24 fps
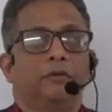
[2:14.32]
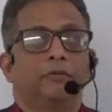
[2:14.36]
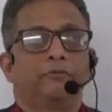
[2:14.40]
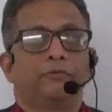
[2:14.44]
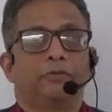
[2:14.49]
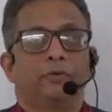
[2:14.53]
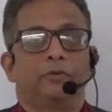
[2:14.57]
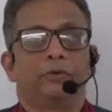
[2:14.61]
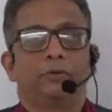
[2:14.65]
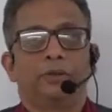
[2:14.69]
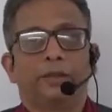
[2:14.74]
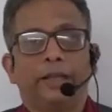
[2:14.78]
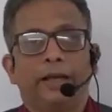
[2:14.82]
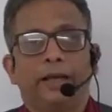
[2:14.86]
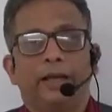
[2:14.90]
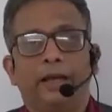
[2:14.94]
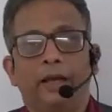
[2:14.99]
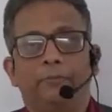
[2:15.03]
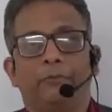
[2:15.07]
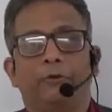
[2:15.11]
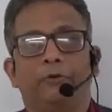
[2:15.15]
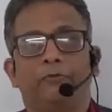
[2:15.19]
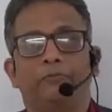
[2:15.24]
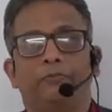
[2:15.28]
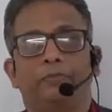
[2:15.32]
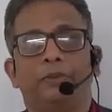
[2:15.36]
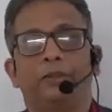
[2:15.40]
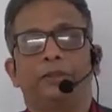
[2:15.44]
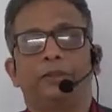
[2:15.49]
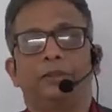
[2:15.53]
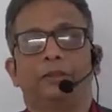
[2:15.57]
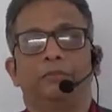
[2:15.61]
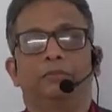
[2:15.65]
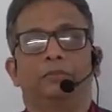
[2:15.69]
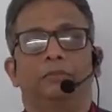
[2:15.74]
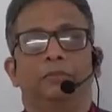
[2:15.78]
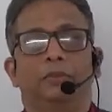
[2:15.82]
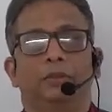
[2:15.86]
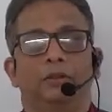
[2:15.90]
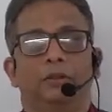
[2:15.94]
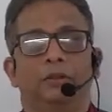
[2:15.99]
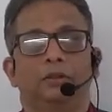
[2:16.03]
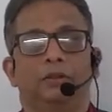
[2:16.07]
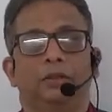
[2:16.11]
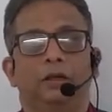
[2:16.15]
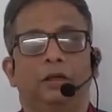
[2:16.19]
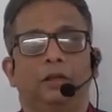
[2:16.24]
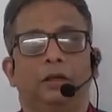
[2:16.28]
Through the help of
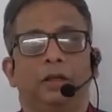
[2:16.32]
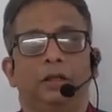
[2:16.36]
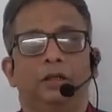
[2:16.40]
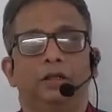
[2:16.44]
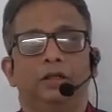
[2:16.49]
prism,